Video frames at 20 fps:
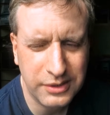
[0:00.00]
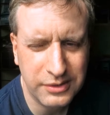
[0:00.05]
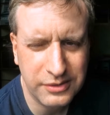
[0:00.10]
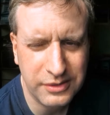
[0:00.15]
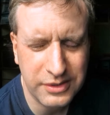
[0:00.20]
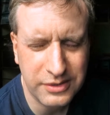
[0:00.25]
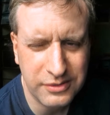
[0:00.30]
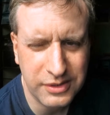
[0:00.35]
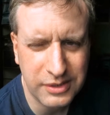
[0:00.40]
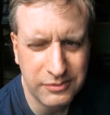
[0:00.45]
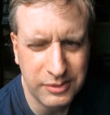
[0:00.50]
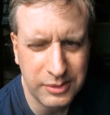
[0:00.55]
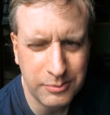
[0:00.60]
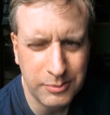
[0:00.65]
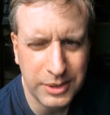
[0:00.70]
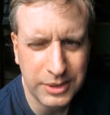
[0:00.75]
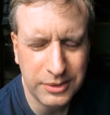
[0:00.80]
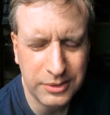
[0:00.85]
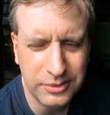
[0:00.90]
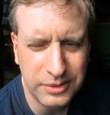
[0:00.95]
it's this lovely
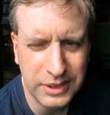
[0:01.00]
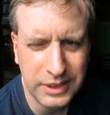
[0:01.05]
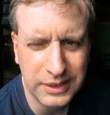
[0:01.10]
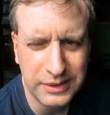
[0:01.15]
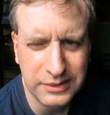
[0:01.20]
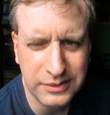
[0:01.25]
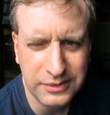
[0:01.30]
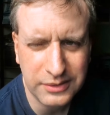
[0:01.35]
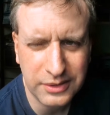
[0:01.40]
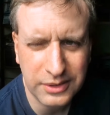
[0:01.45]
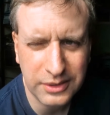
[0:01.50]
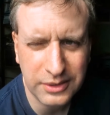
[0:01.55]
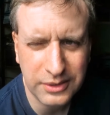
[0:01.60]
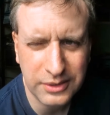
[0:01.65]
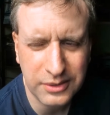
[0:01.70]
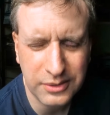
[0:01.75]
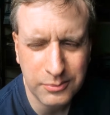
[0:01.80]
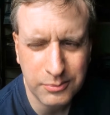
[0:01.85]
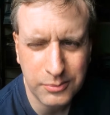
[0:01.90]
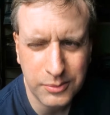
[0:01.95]
meadowland, uh,
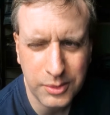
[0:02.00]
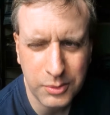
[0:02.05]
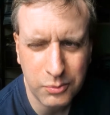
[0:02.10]
the,